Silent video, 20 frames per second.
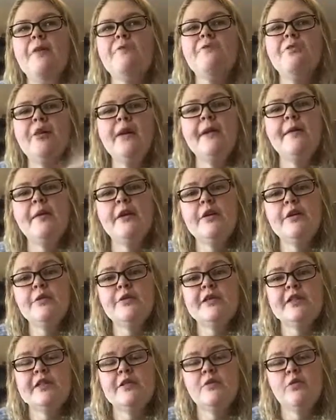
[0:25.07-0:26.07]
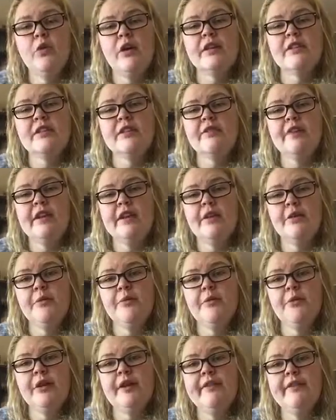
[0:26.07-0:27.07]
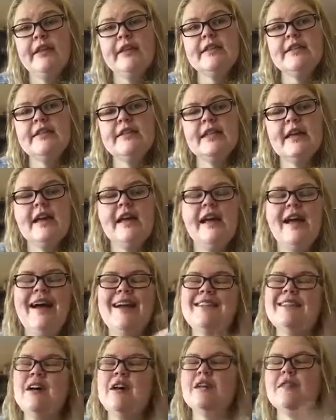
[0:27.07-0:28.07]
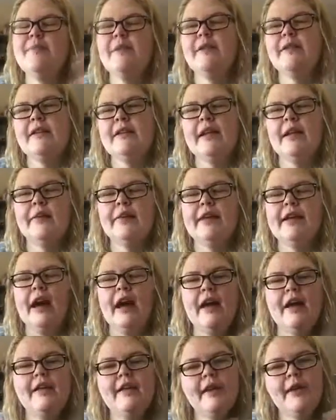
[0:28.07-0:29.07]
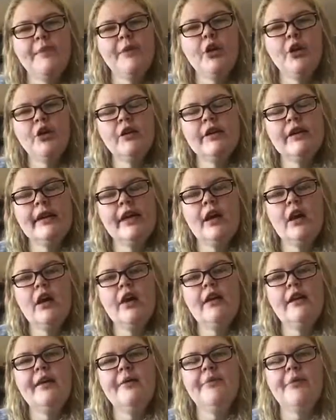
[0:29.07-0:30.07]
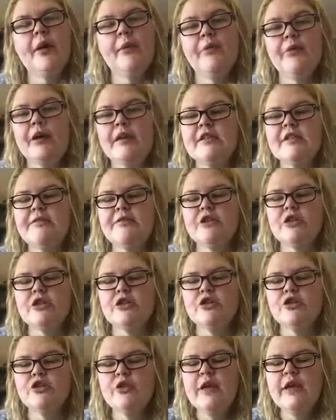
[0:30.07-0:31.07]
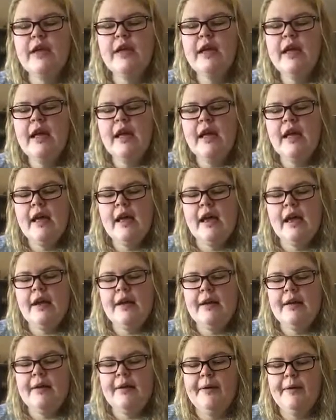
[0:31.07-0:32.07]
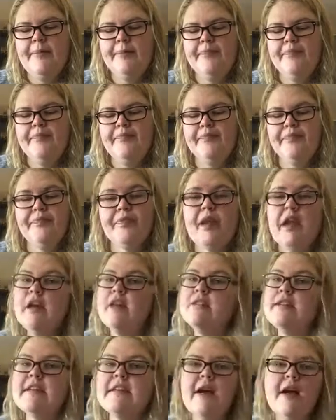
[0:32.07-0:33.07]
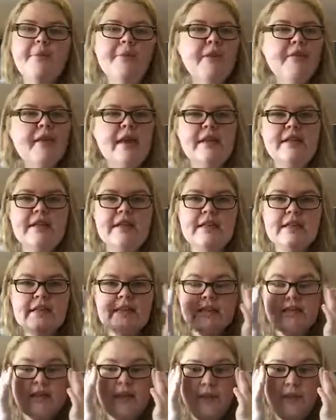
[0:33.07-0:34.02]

For anyone who didn't watch the video previous, I talked about the liquid diet that I'm currently on in preparation for surgery. Here's a couple of ideas.